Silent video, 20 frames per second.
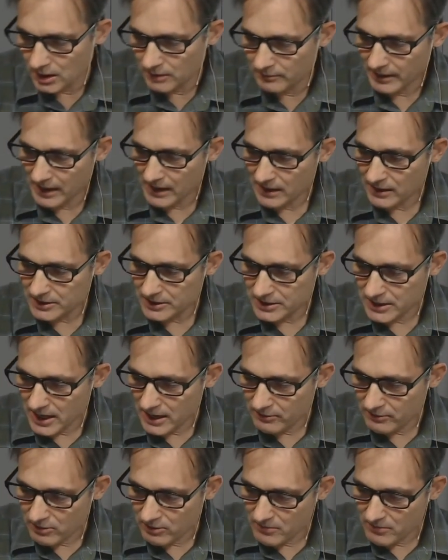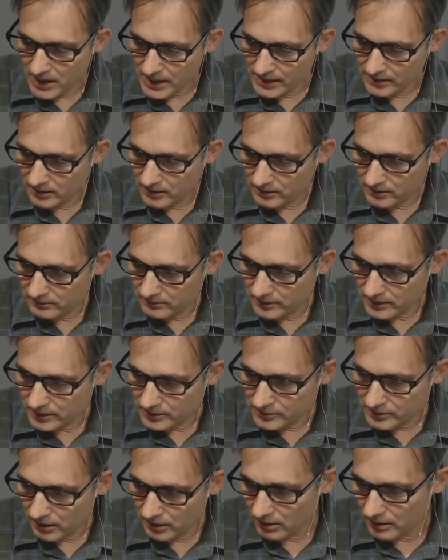Palestine remained under the
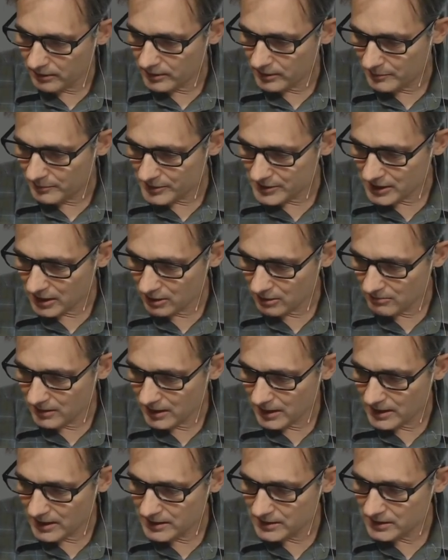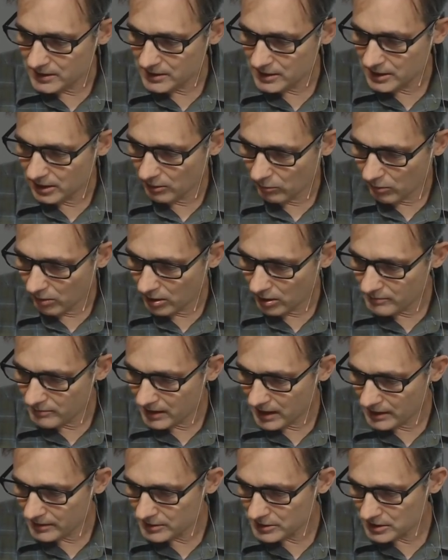control of the Ptolemies until won
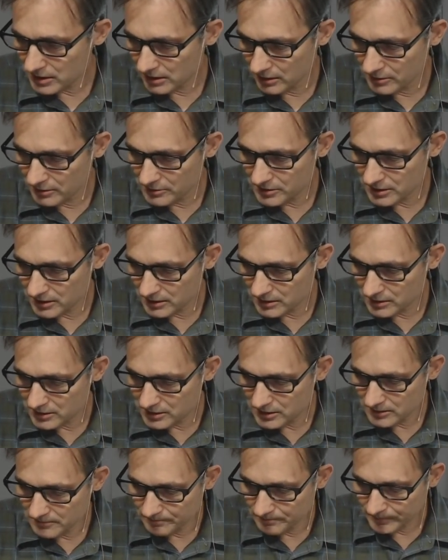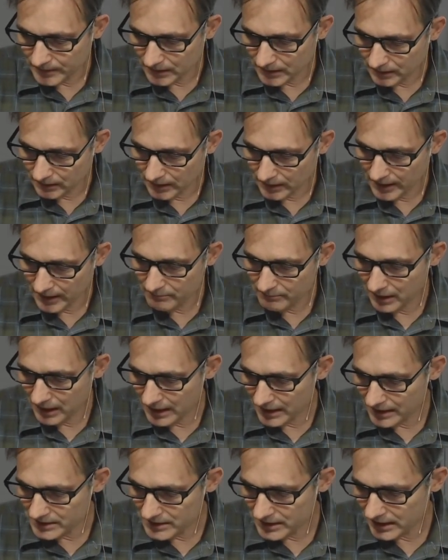by the Seleucids, led by
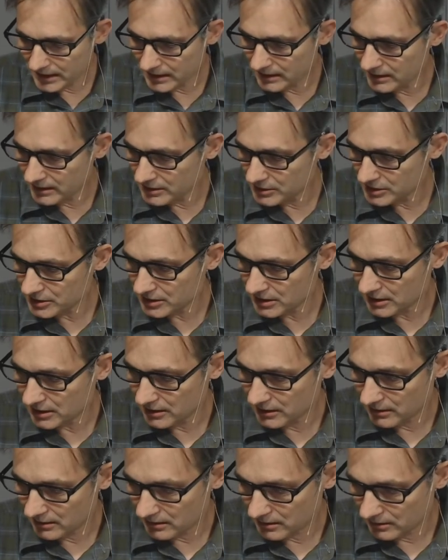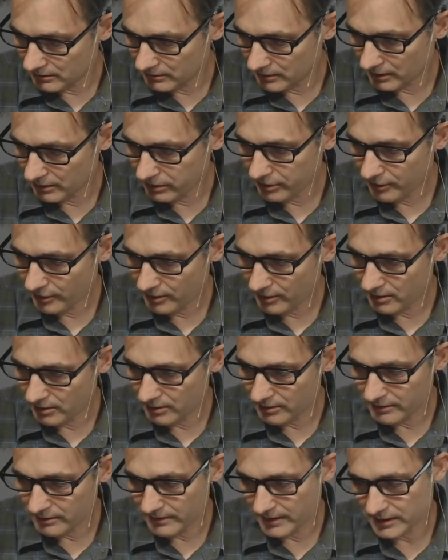Antigonus
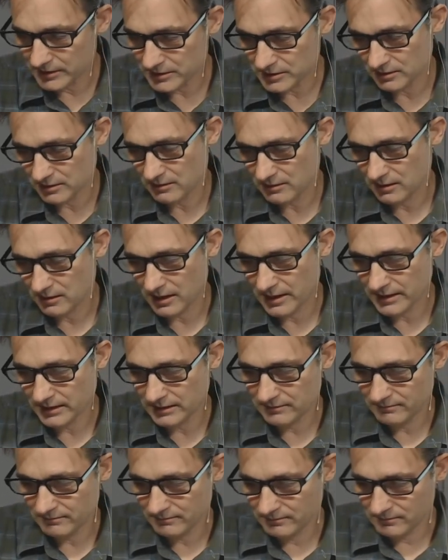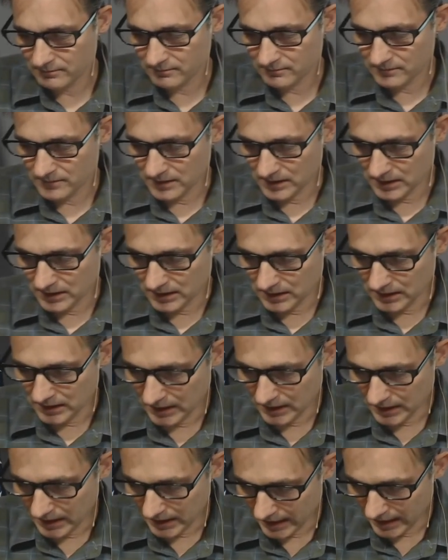III, that's the Great,
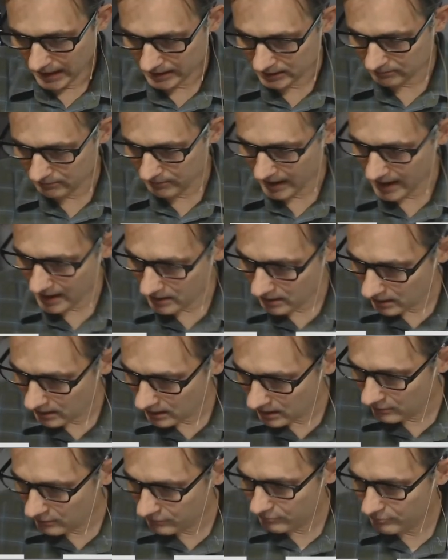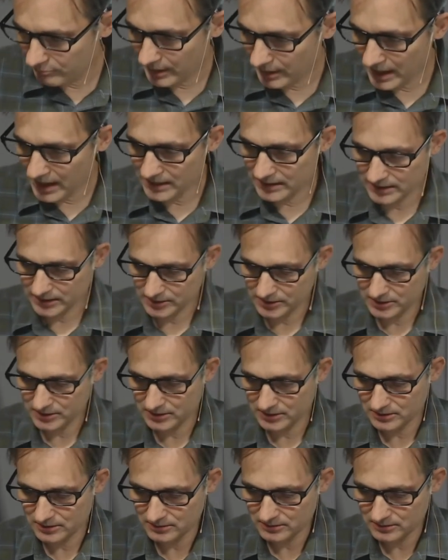at the Battle of Panias.